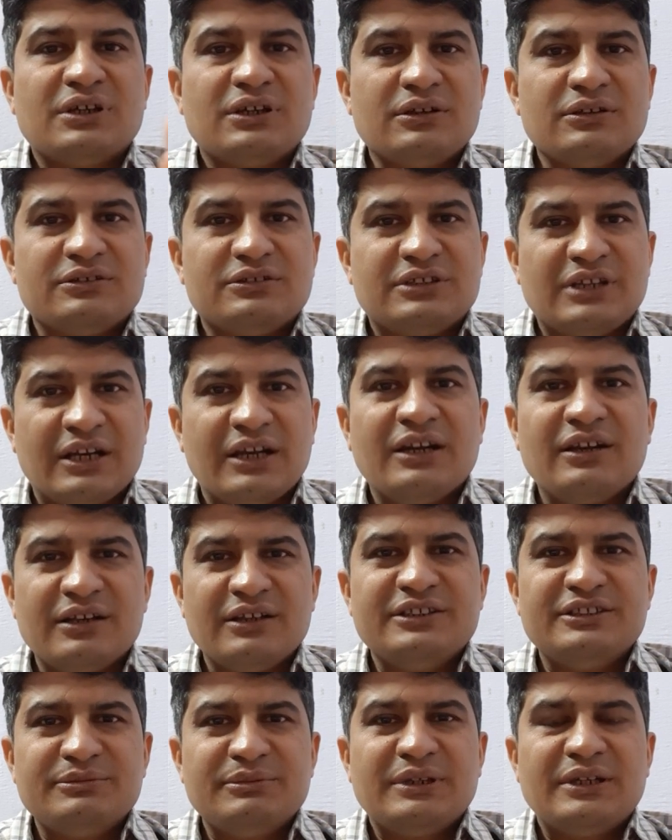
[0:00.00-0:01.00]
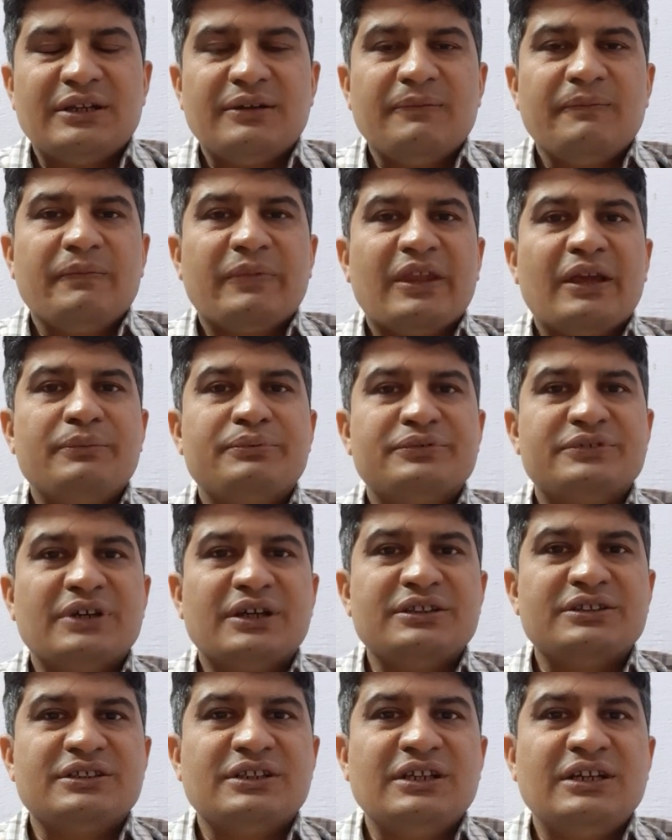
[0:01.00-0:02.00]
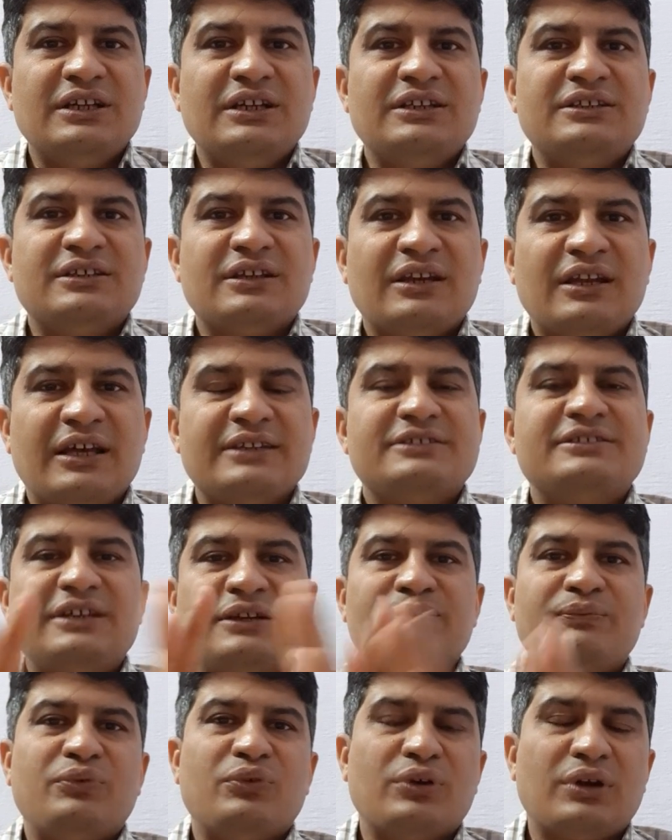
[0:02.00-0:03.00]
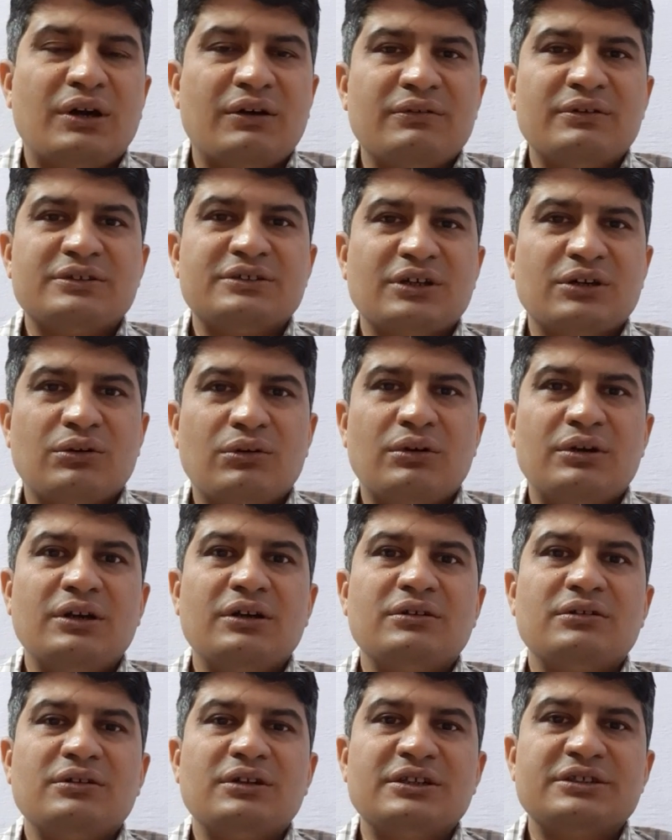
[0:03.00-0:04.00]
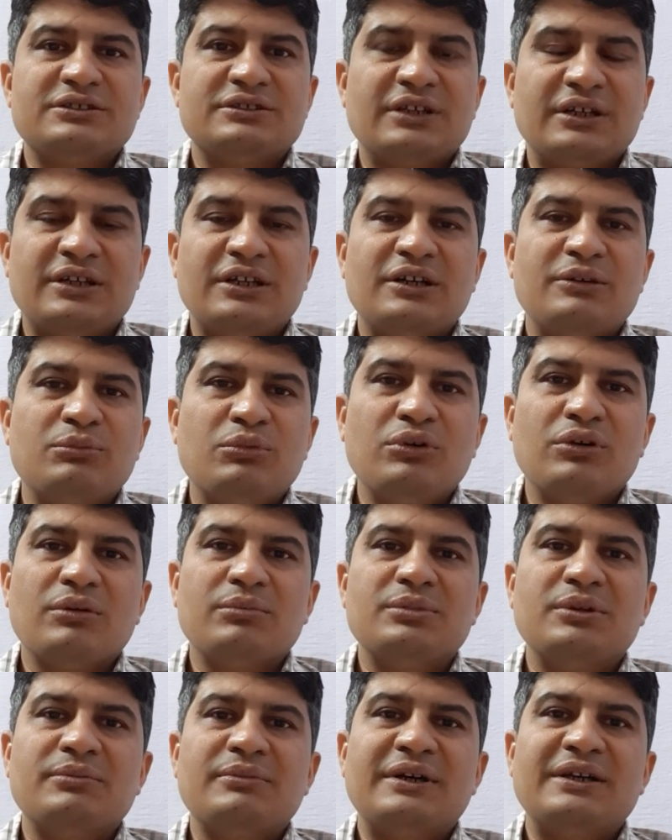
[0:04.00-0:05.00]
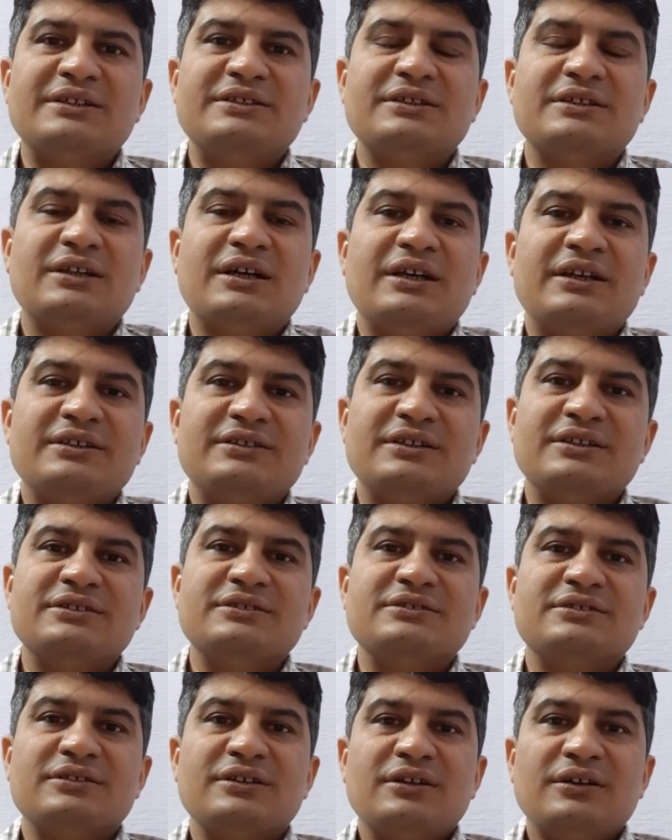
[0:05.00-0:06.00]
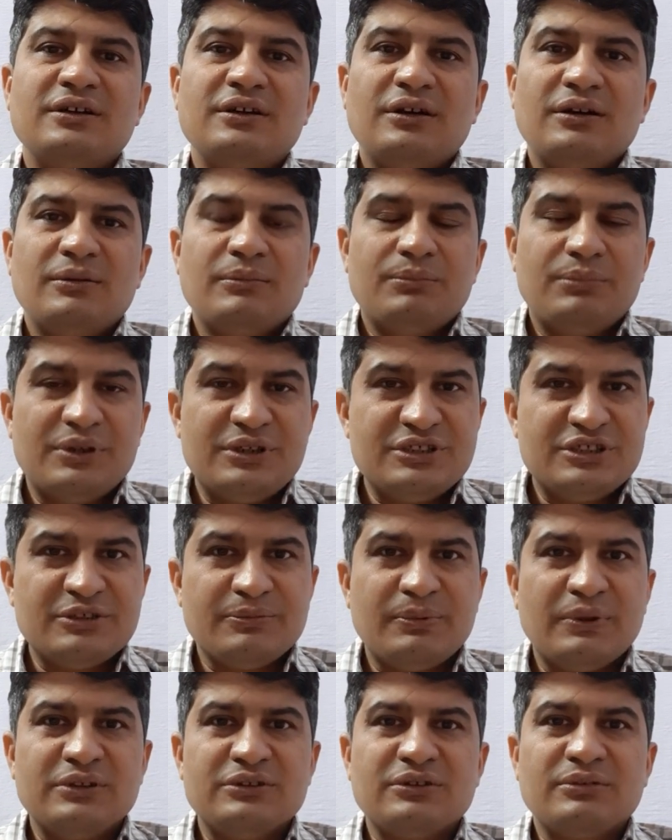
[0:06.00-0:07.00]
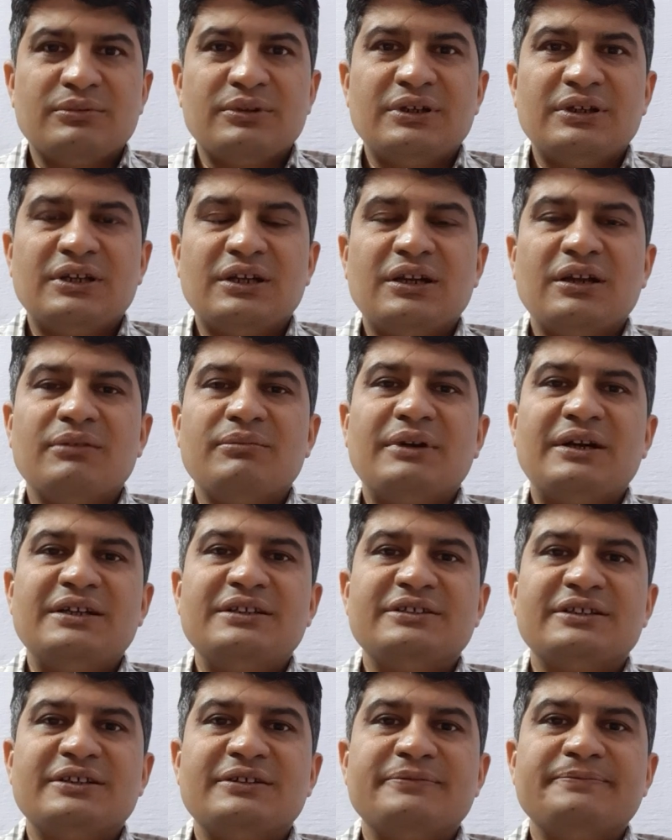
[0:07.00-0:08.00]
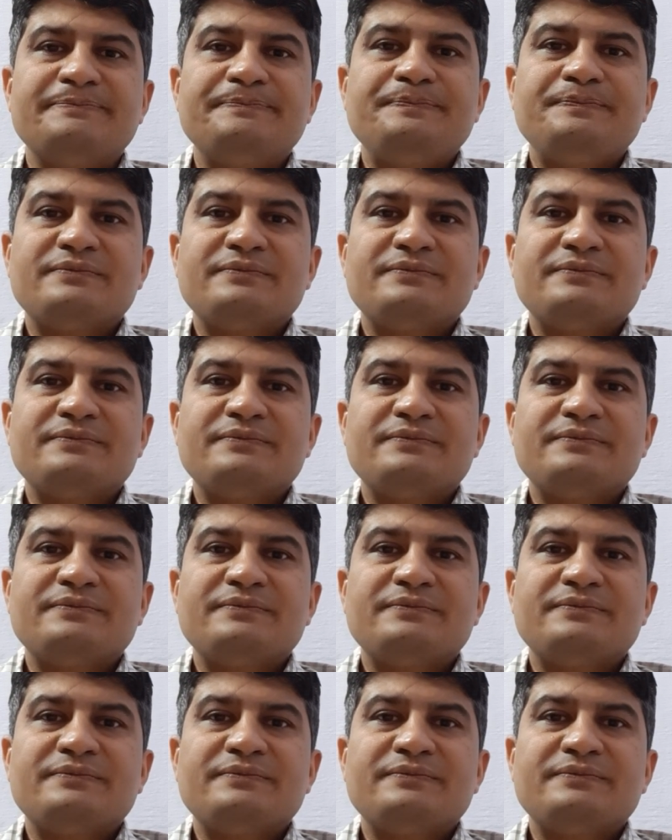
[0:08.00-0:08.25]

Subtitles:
second regimen. If surgery is less than 4 hours, according to the standard book of the medicine, Harrison's Principles of the Internal Medicine,